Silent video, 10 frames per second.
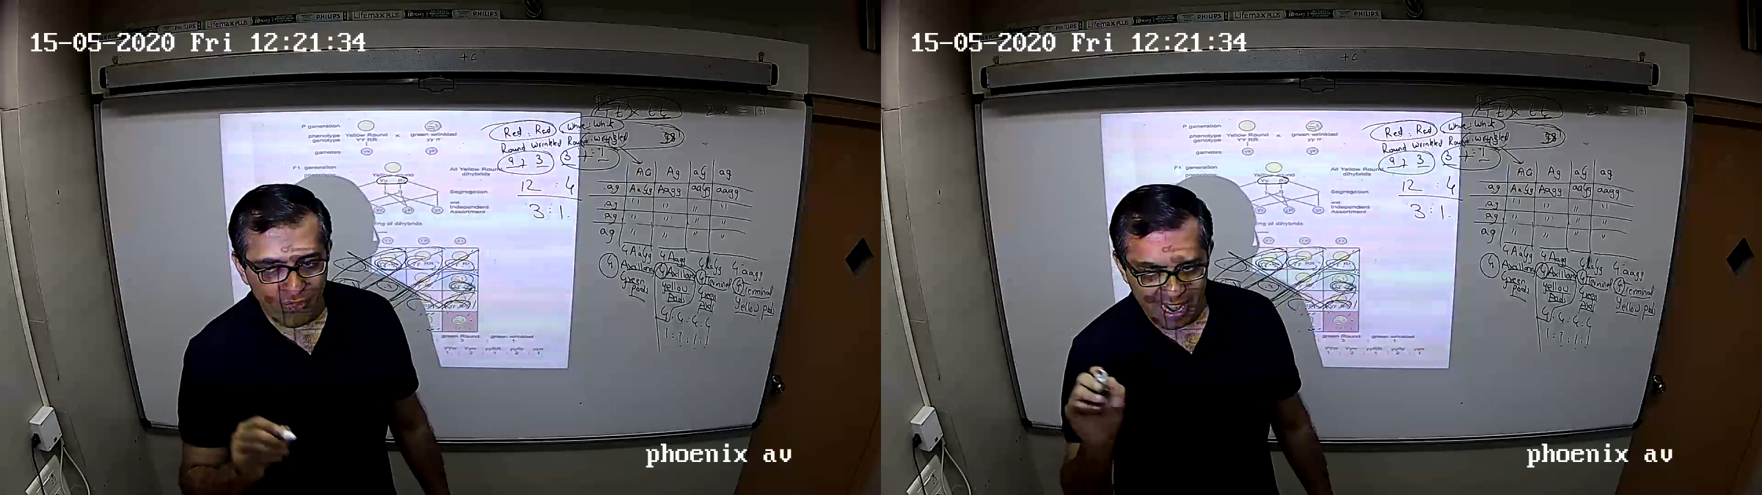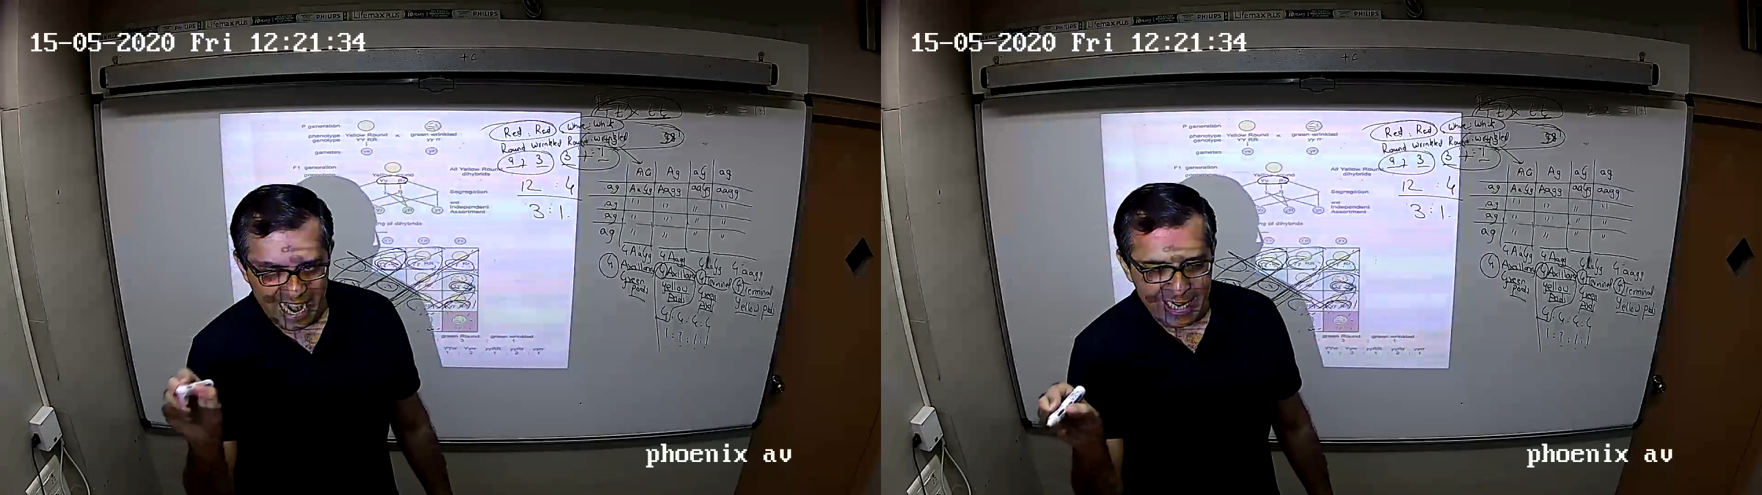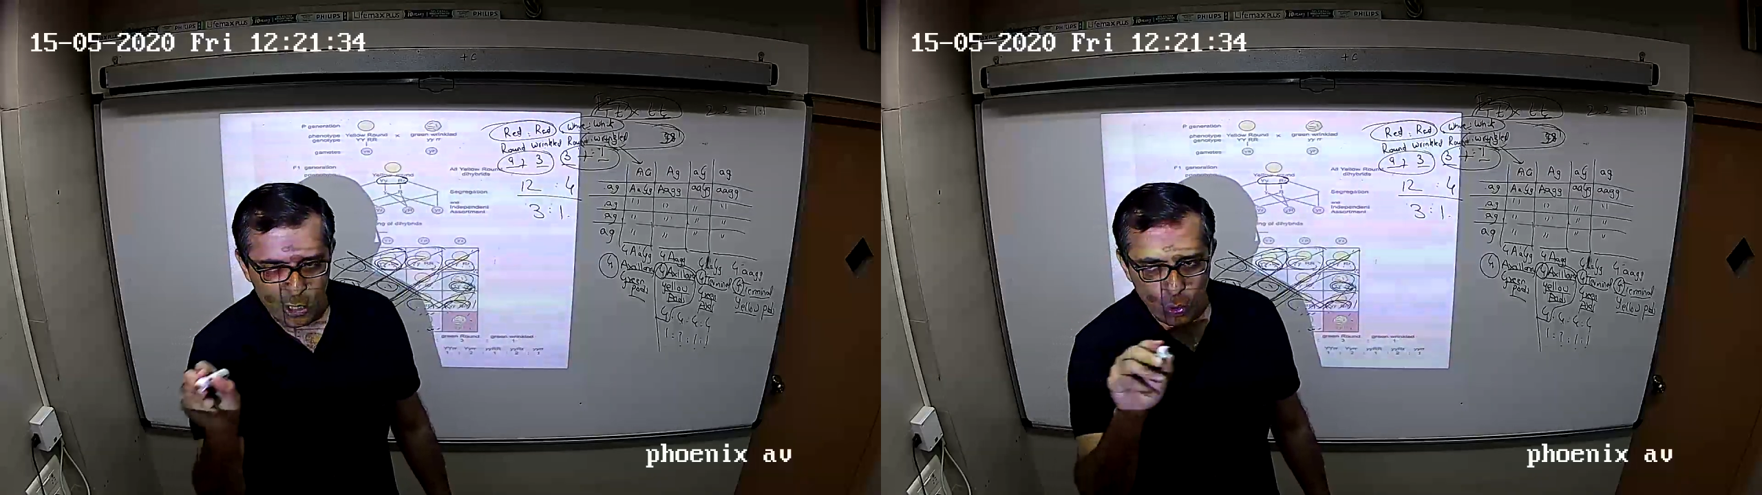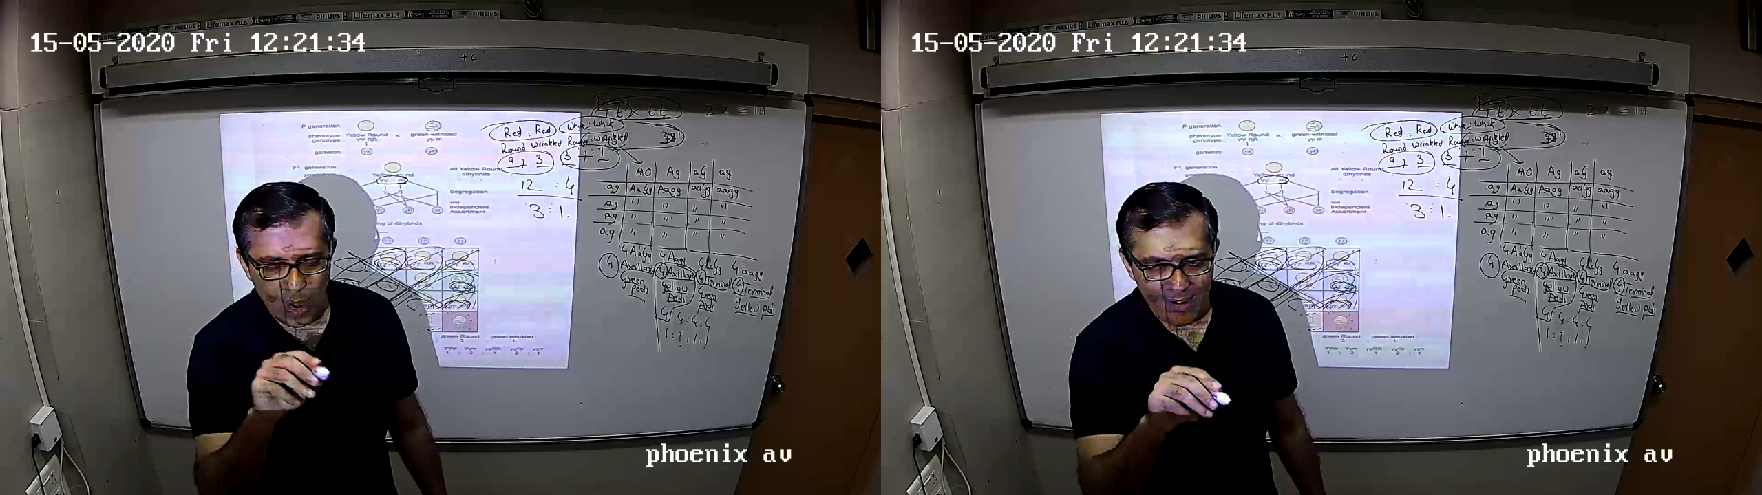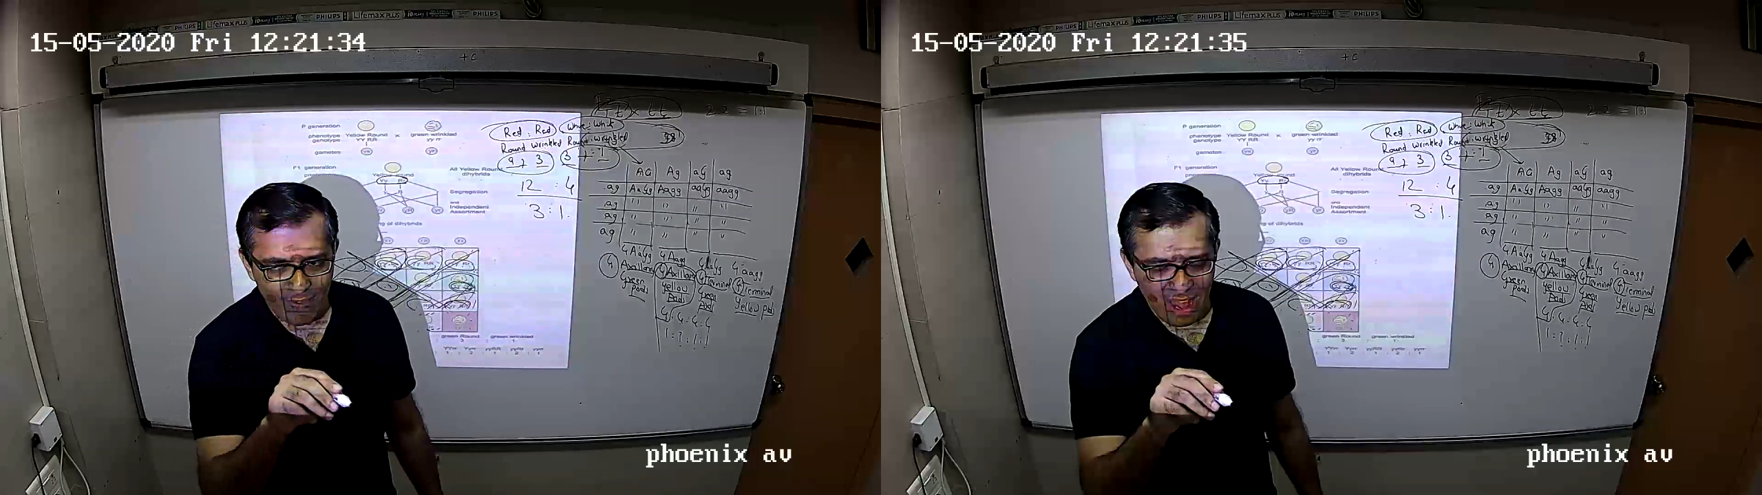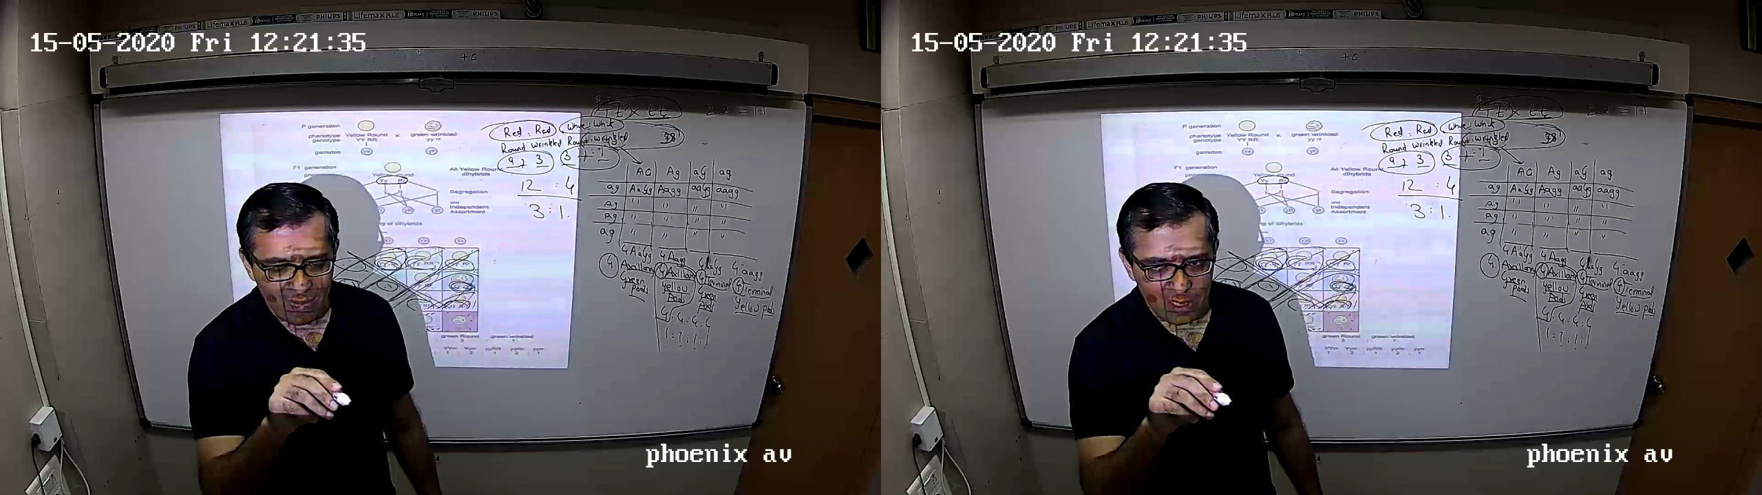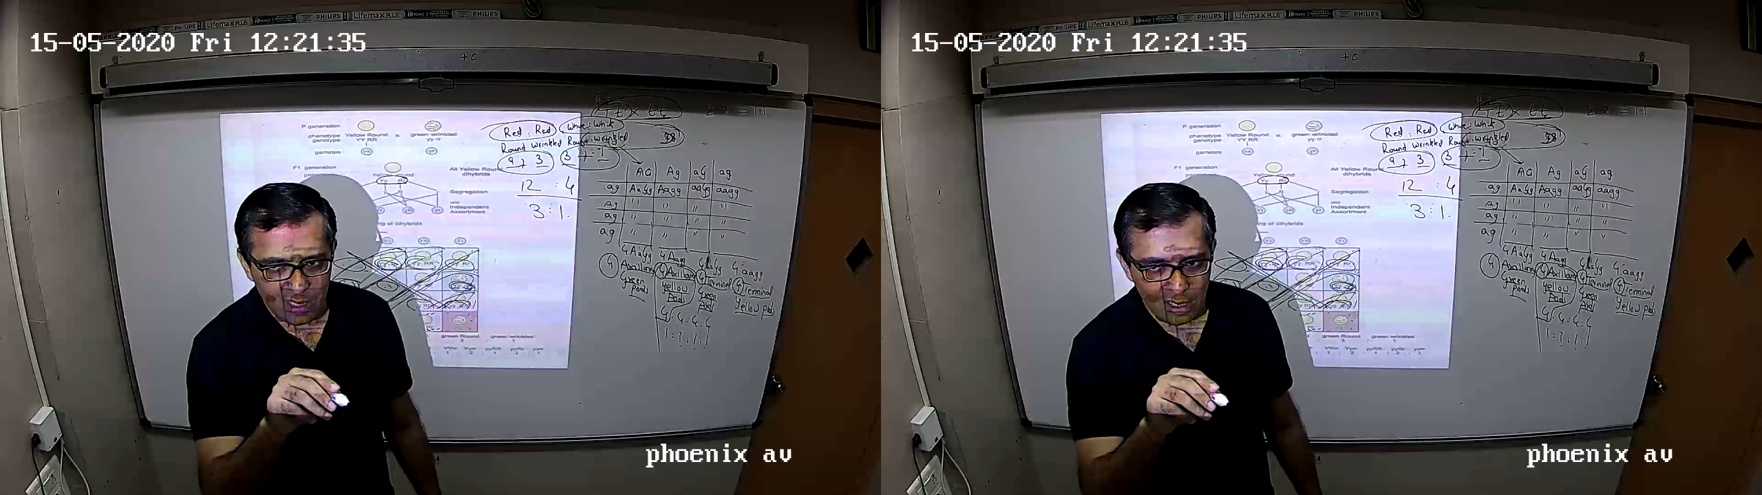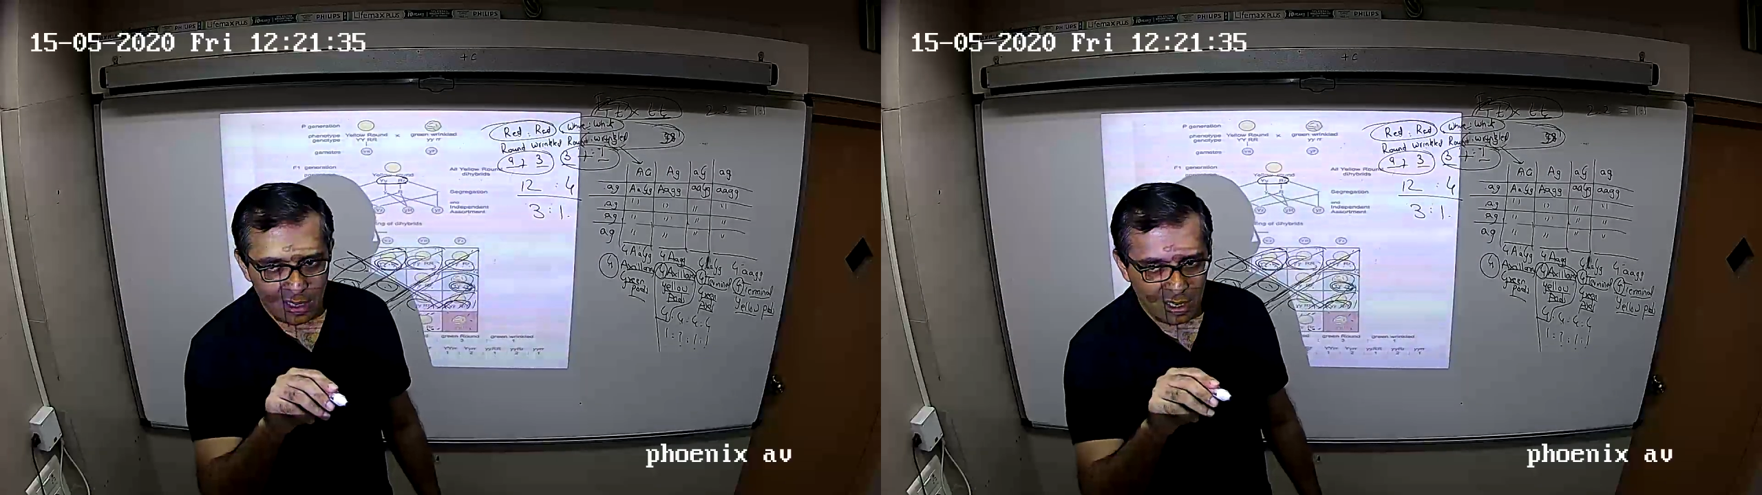of red to white flower?